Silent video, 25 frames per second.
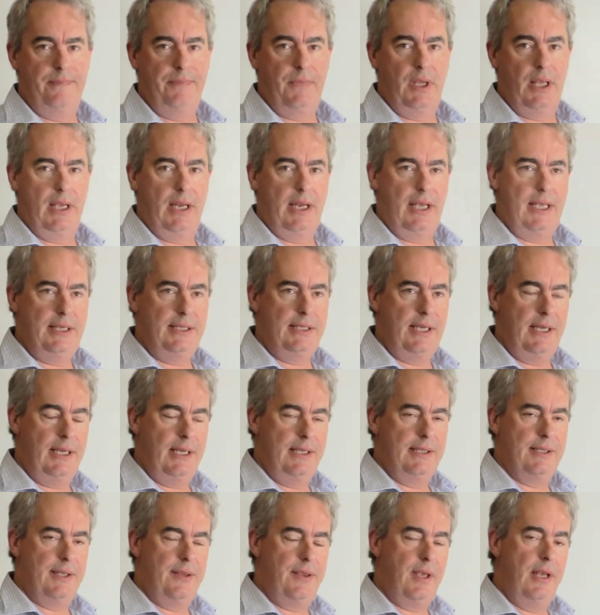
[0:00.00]
An asset
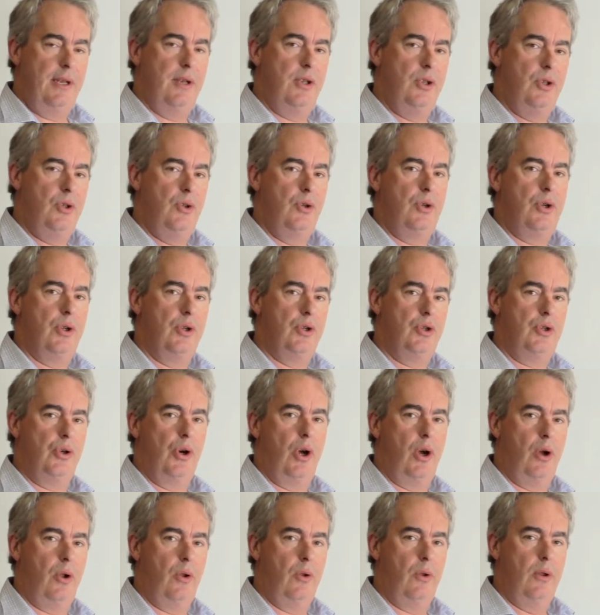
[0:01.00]
is a thing that you
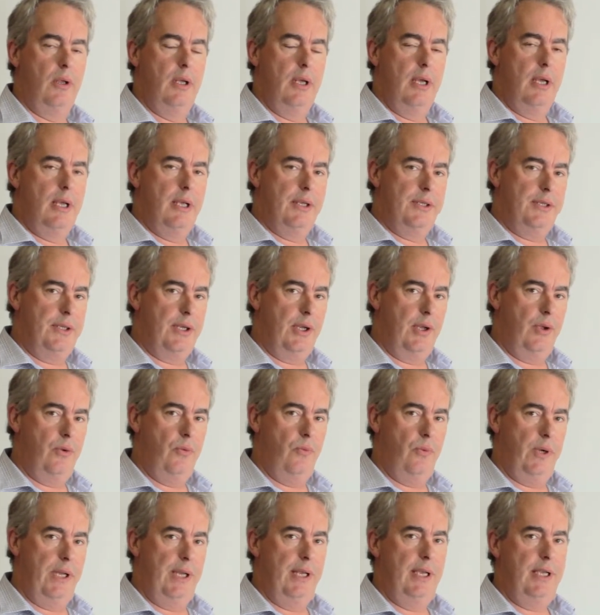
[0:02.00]
control. So
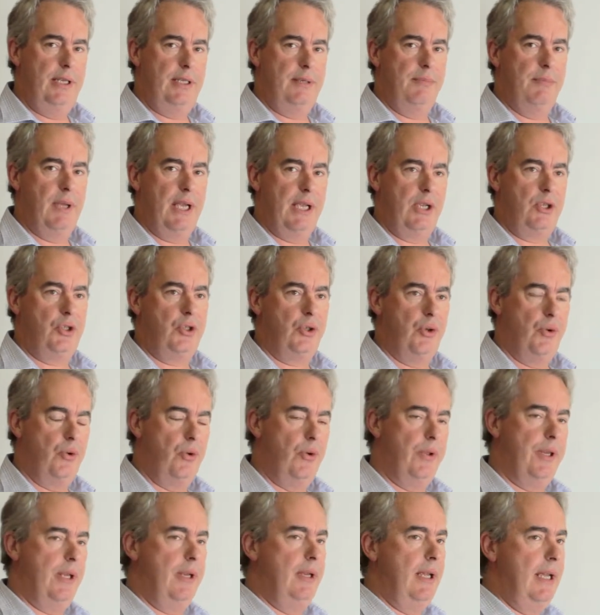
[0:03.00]
we need to make
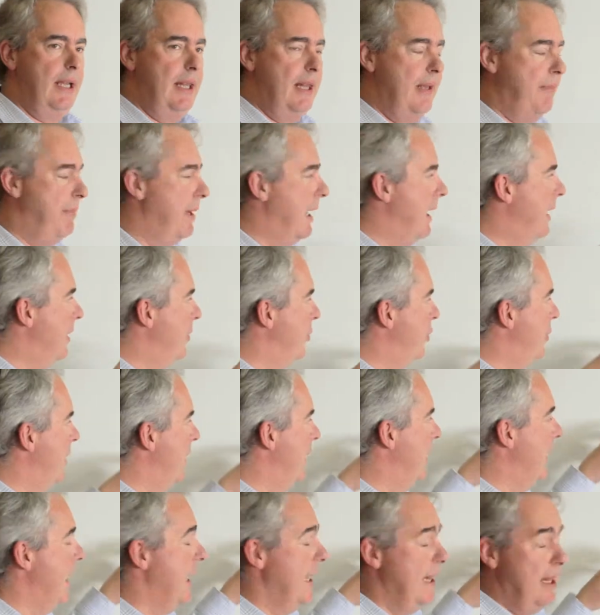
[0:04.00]
sure that in the balance sheet,
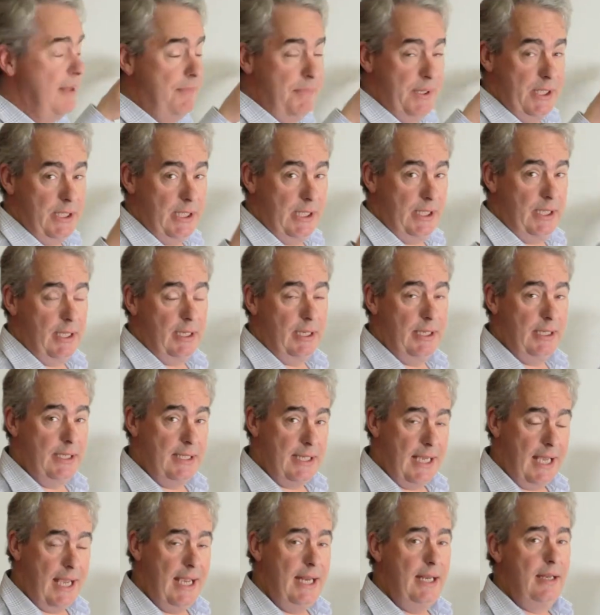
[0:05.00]
at the particular
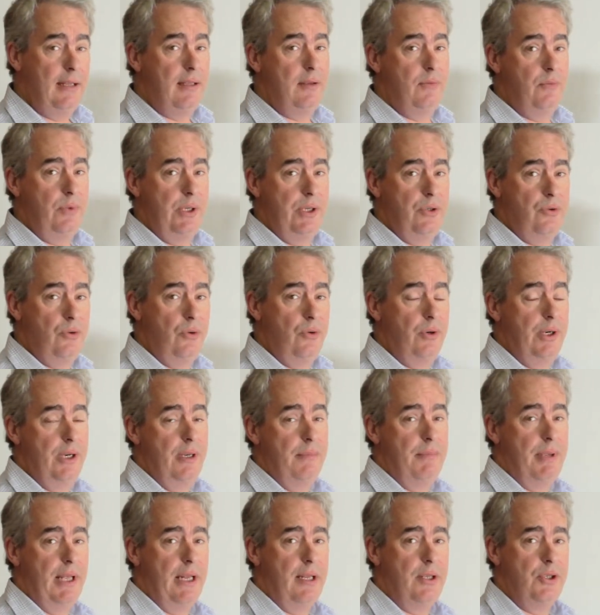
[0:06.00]
date that we're drawing the
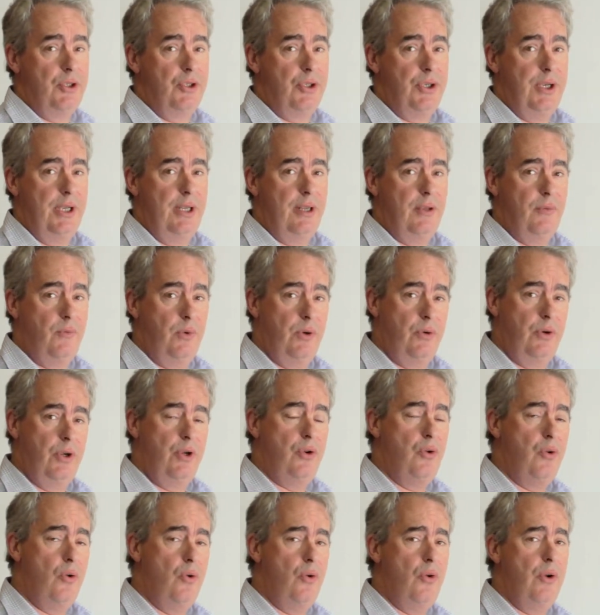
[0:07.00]
balance sheet, that we
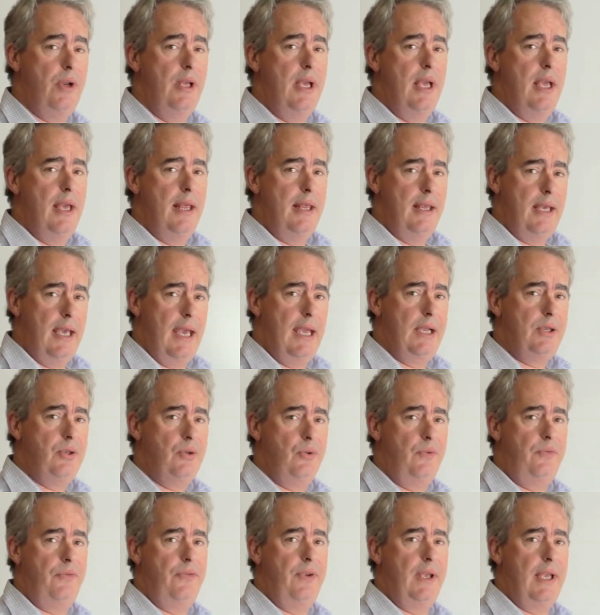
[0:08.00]
record the
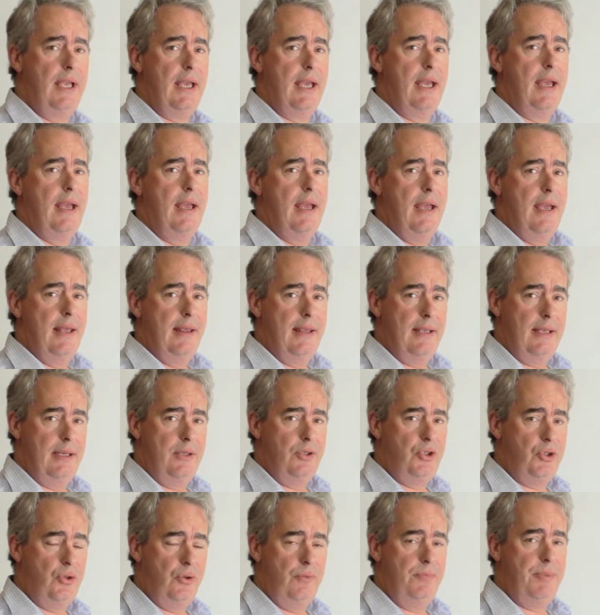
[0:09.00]
actual figure that
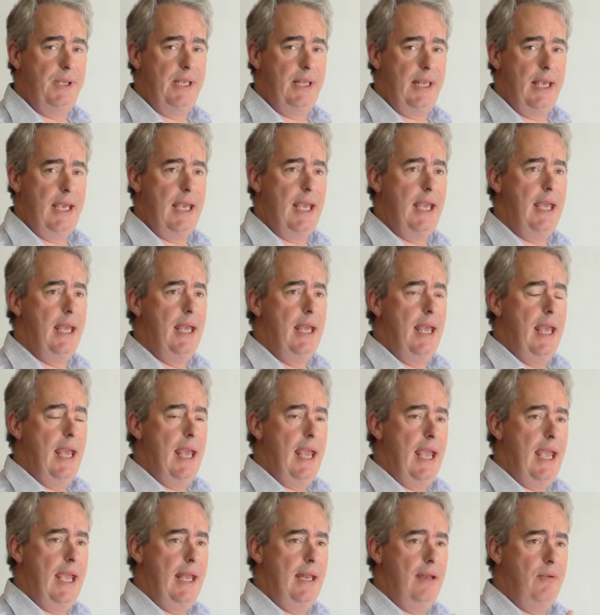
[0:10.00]
should be there
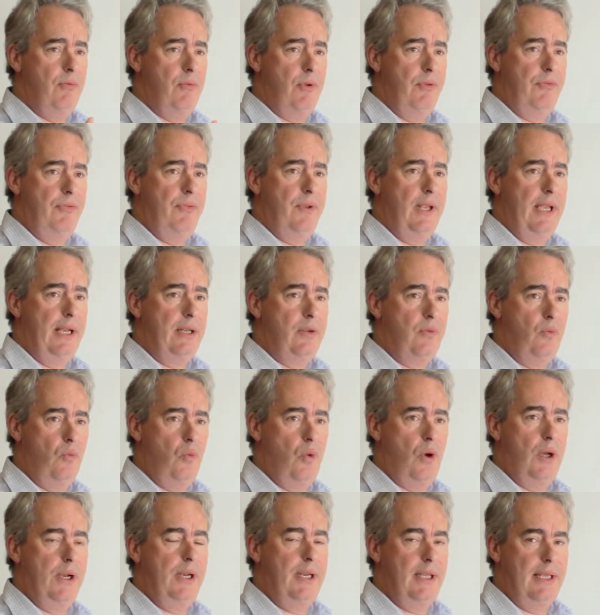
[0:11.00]
and reflect
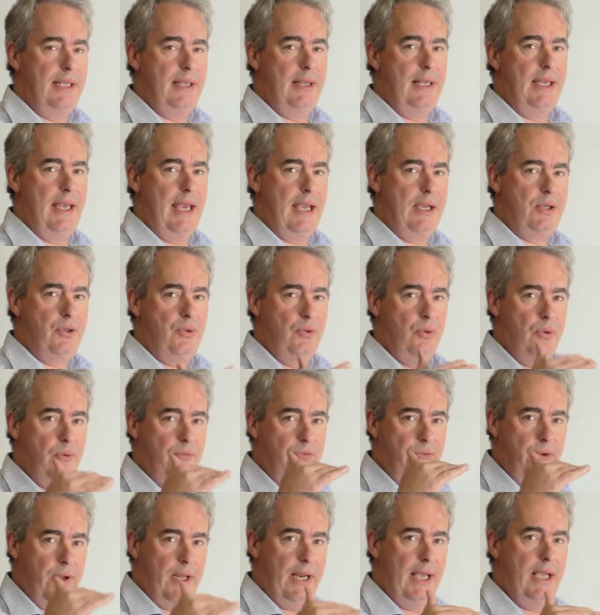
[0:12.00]
what the actual
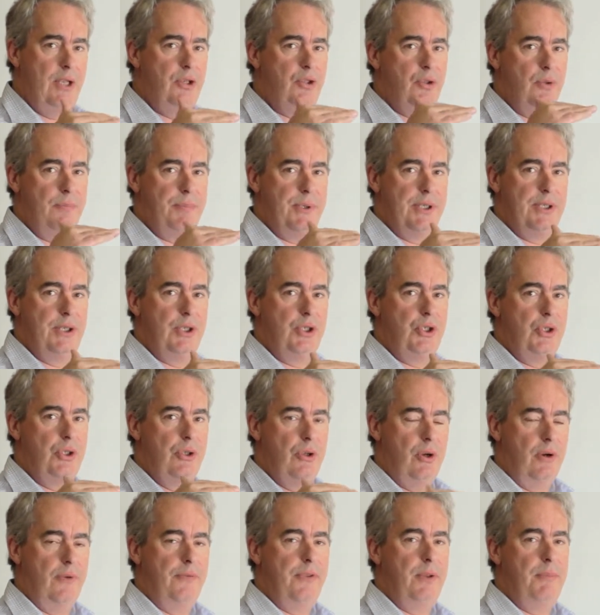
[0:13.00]
financial position
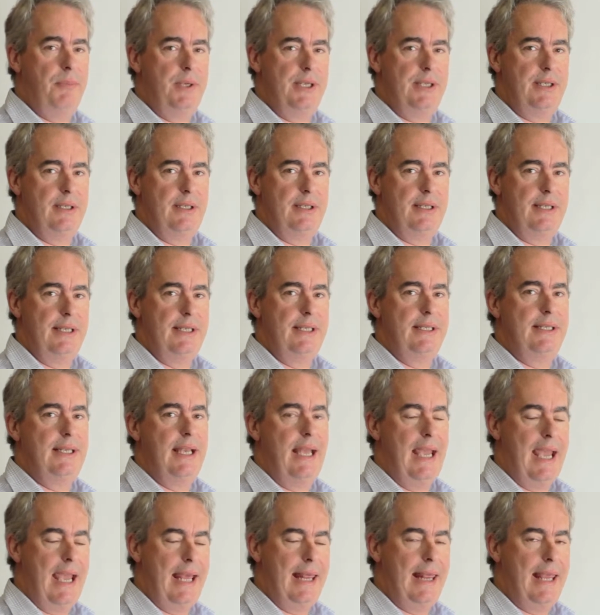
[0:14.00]
of the business is
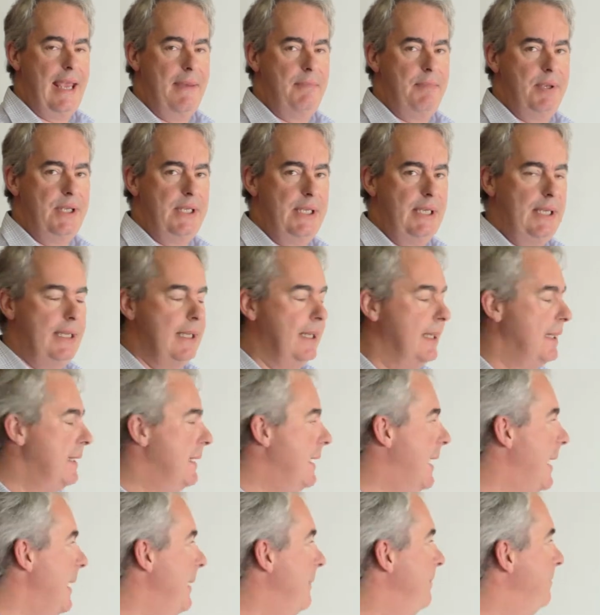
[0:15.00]
at that particular
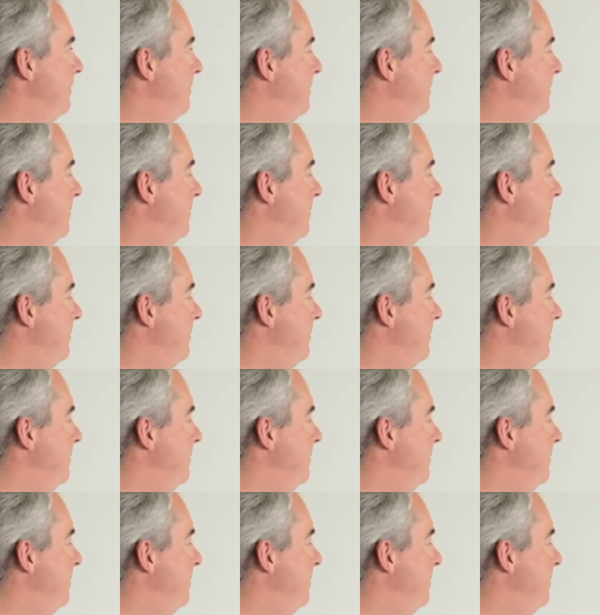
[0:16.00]
date.